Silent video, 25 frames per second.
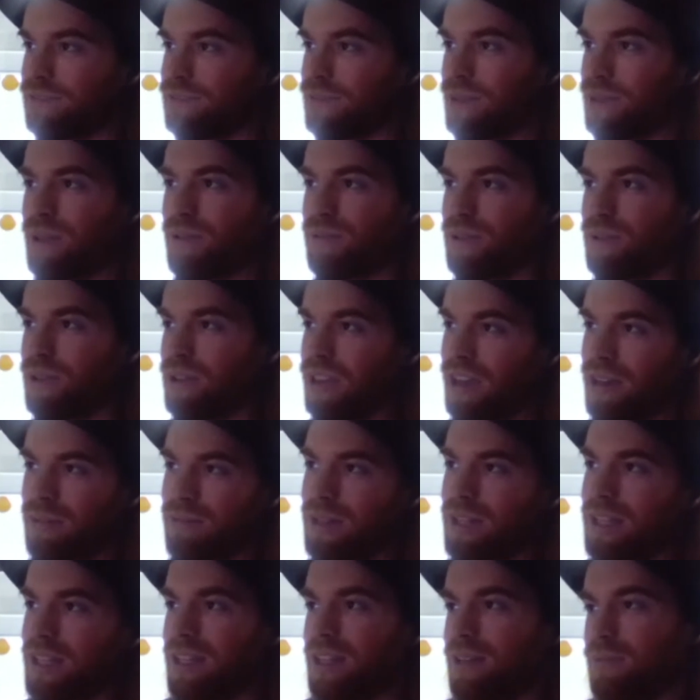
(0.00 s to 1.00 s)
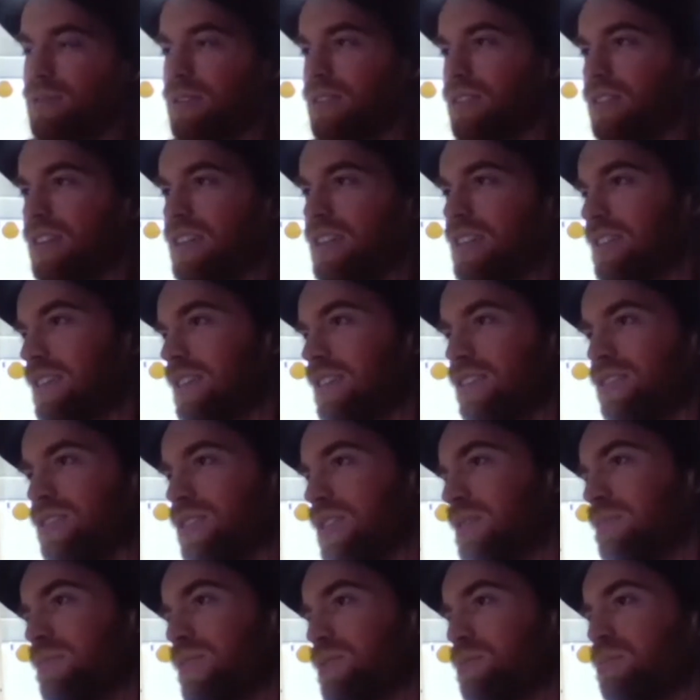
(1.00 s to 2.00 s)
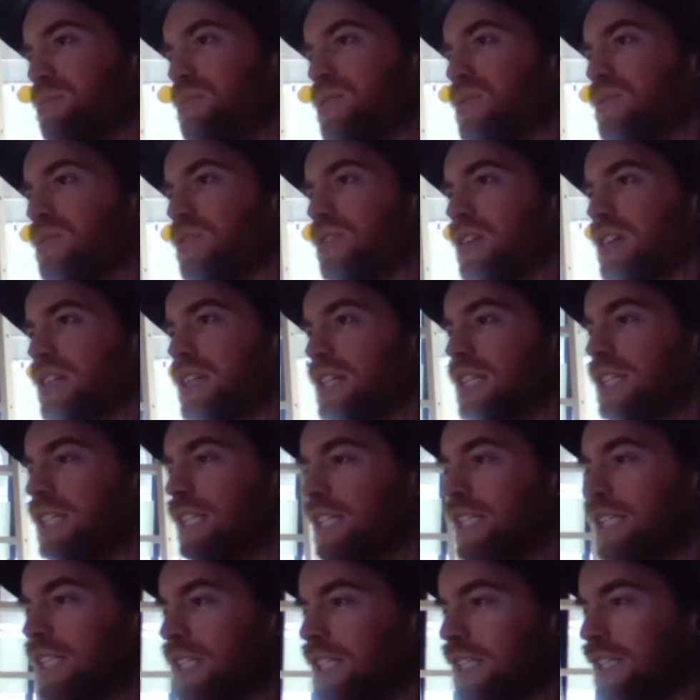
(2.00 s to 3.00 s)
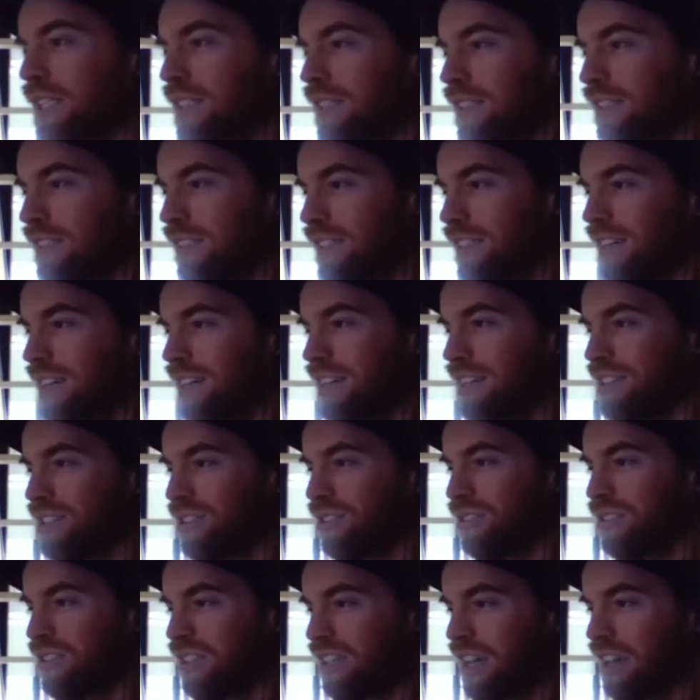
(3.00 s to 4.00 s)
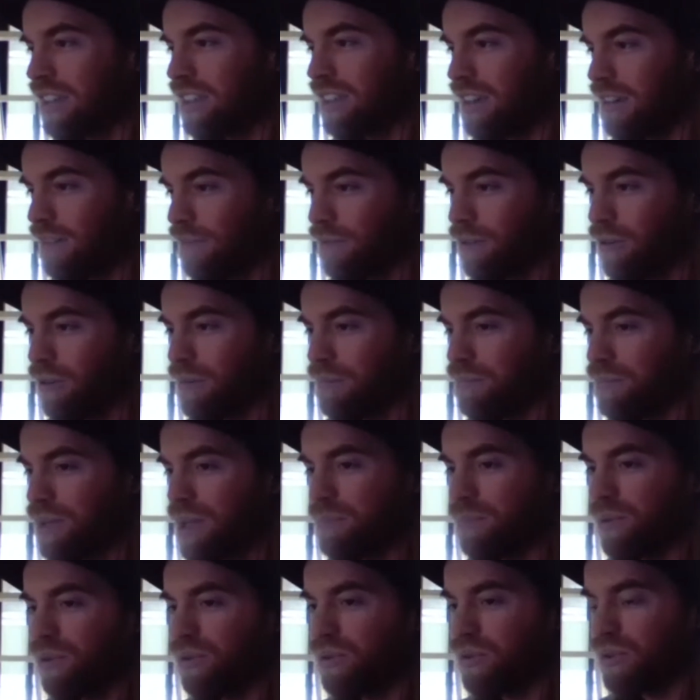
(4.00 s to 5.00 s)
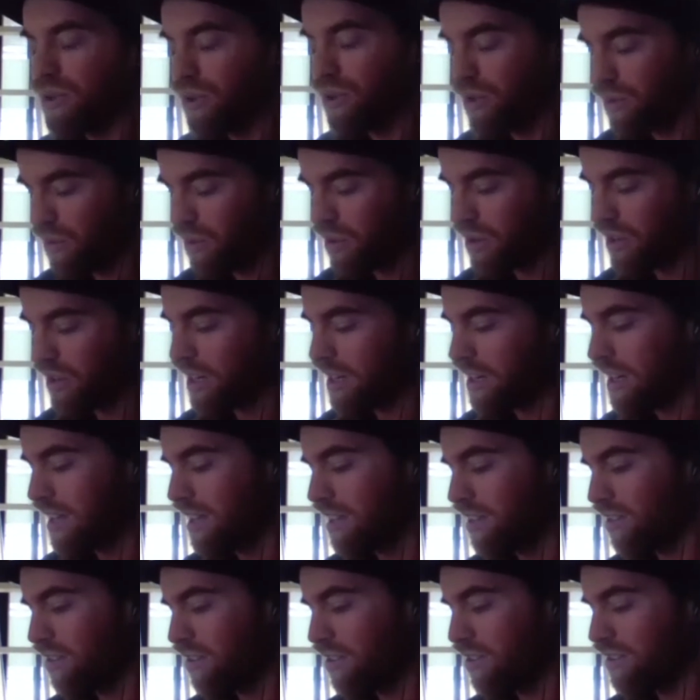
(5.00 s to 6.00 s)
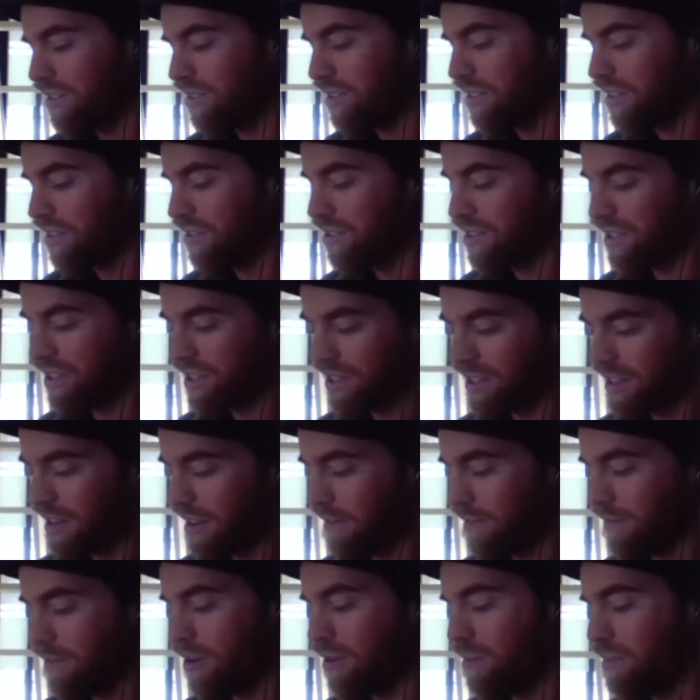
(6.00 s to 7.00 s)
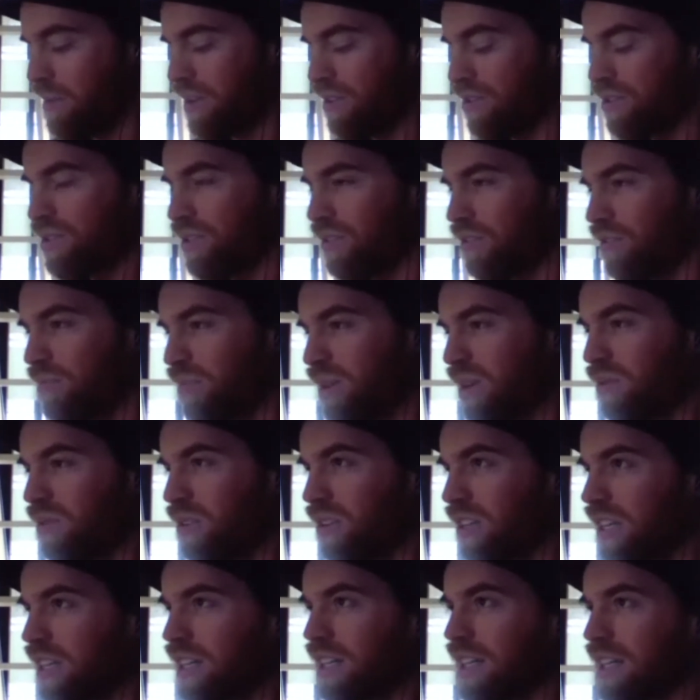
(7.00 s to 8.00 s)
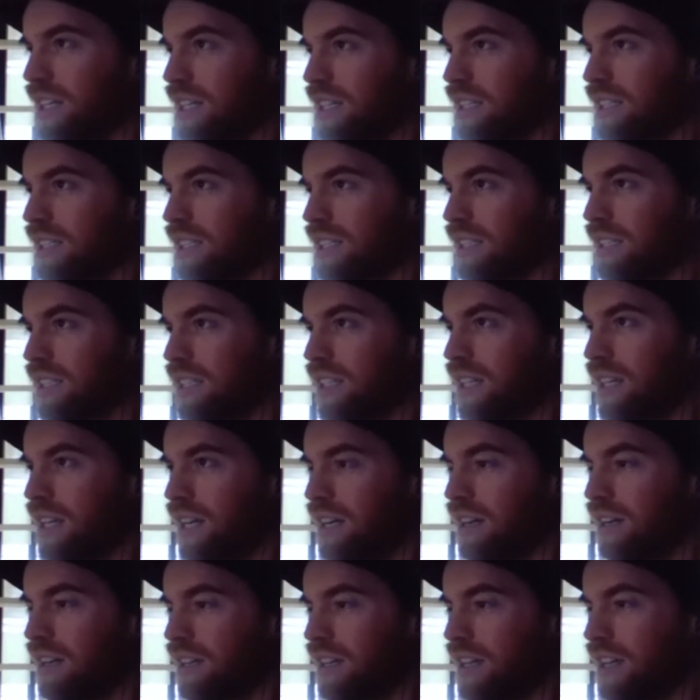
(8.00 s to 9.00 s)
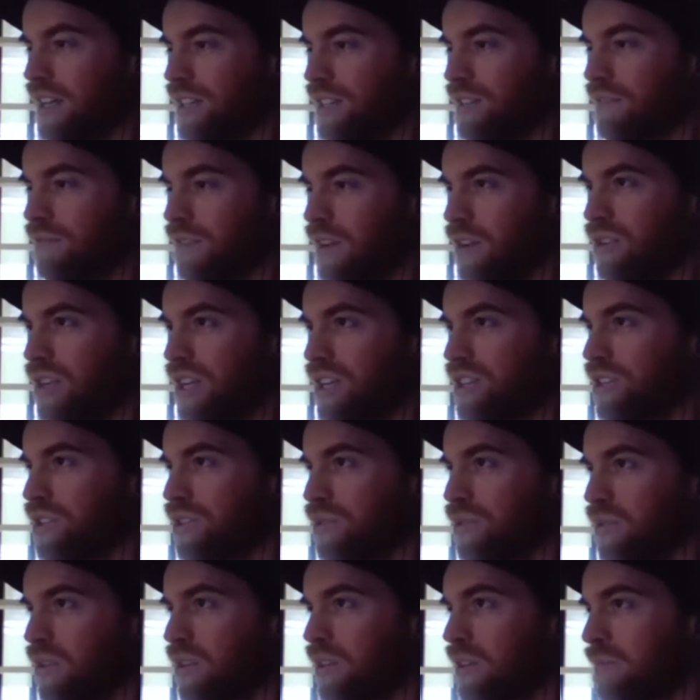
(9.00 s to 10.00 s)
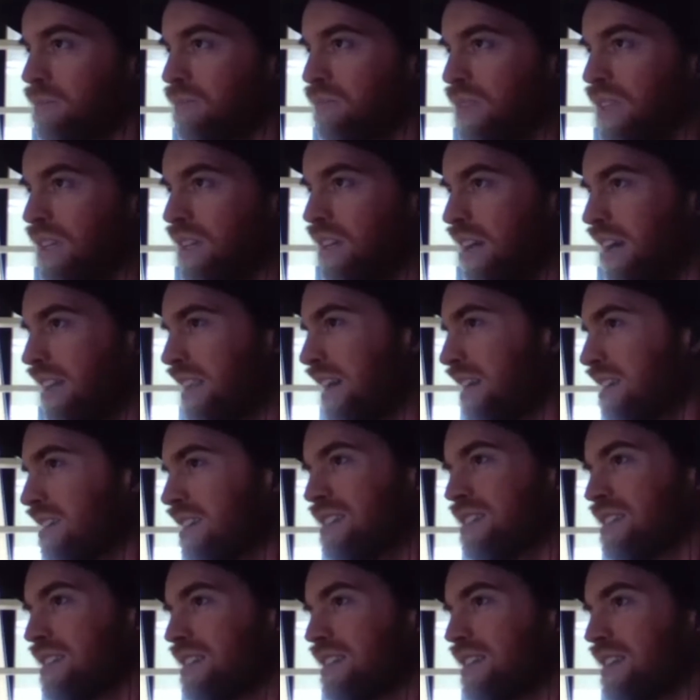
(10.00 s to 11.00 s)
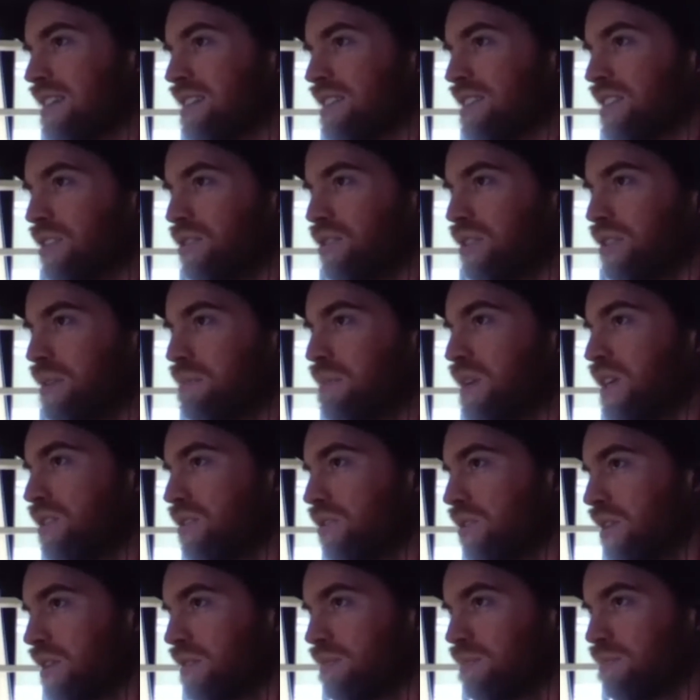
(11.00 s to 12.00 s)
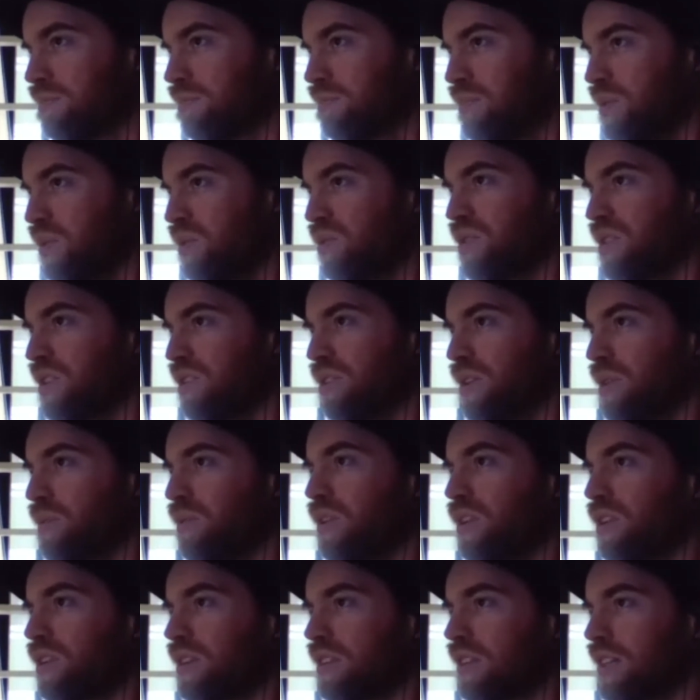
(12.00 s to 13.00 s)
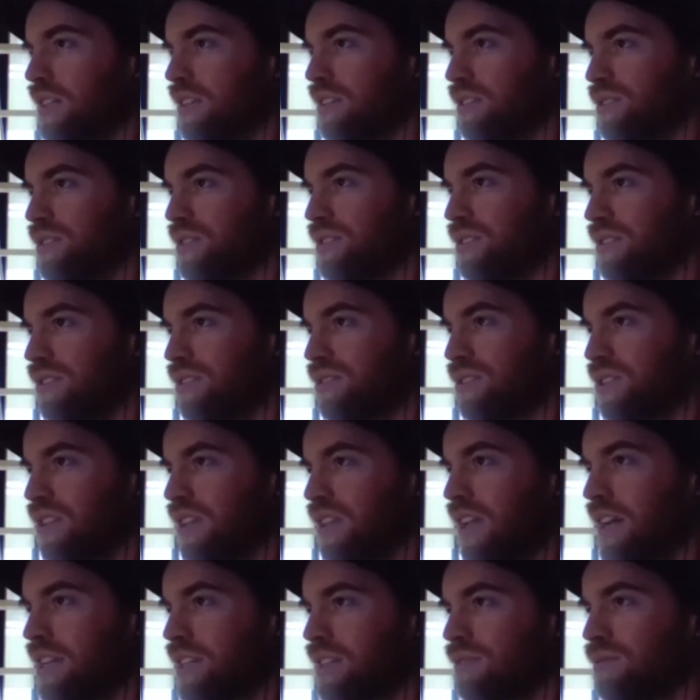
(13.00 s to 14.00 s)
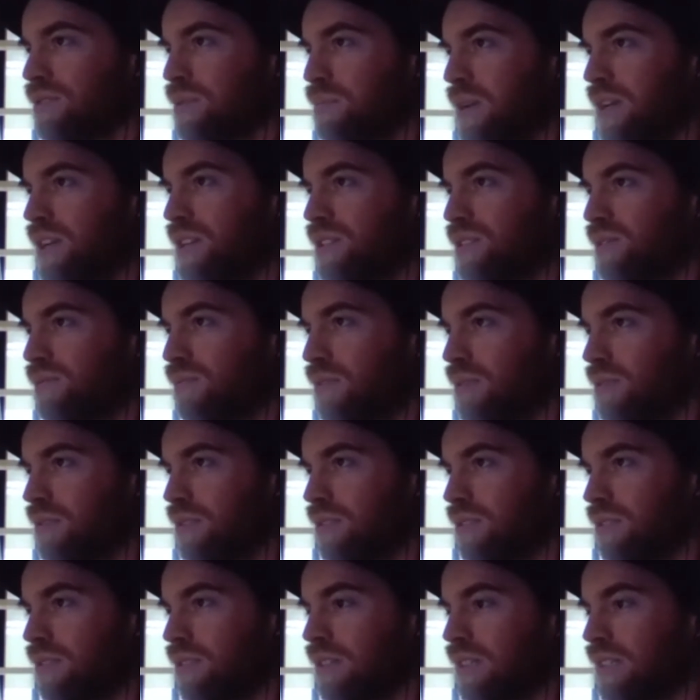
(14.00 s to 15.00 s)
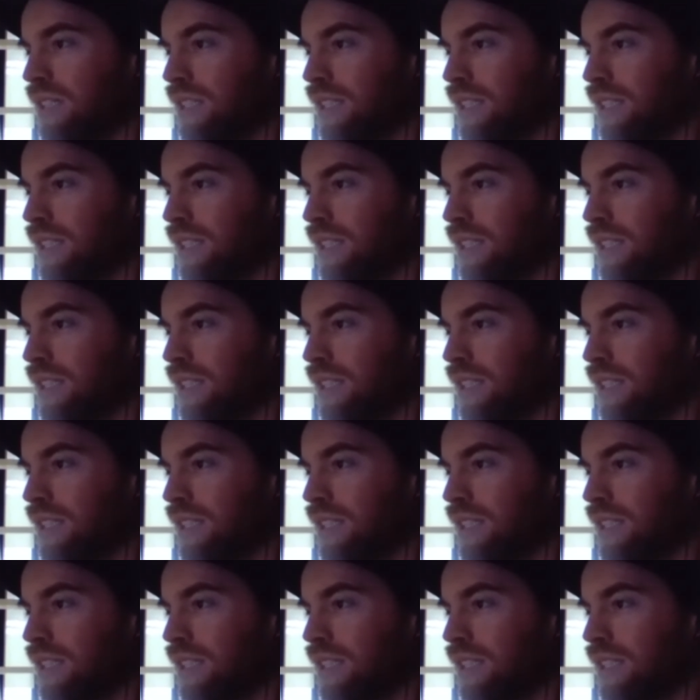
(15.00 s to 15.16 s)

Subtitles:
if you can't make any progress, then there's not much point working on it. Certainly, I think for people who could work on either, they're just like far better served by working on agent foundations work. And that doesn't necessarily mean doing pure theory work. Like there's lots of space for